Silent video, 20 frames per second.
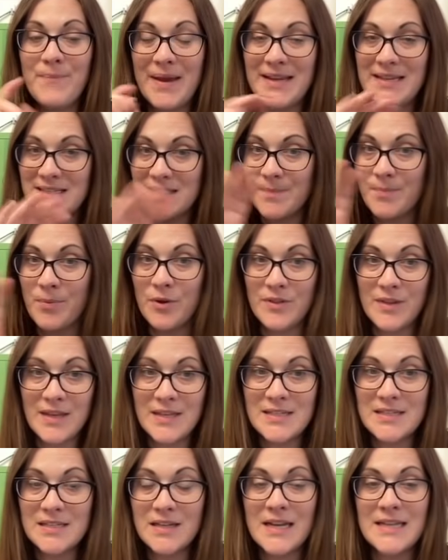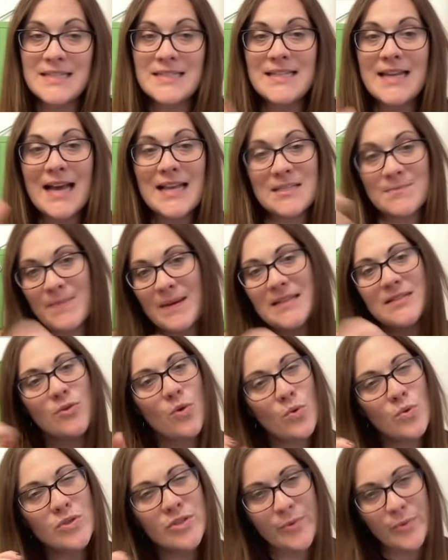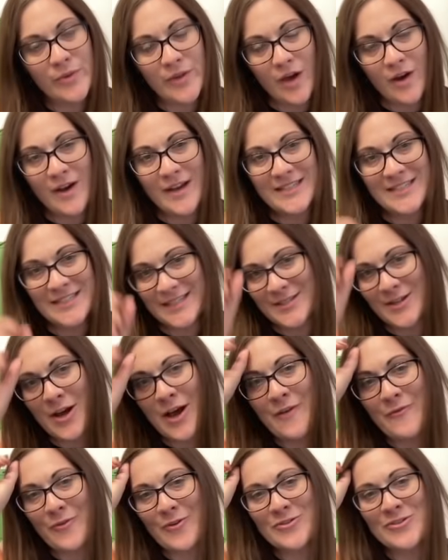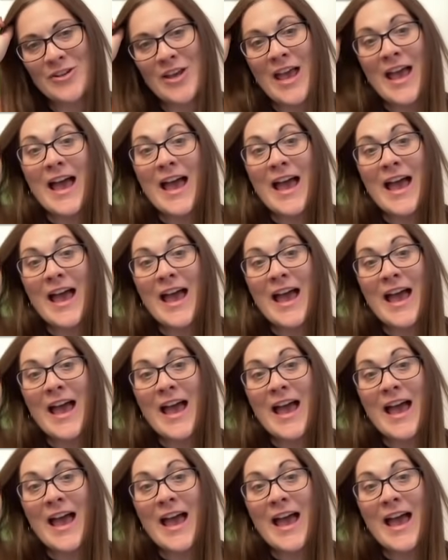based upon the underlying stats, based also on the eye test, I've watched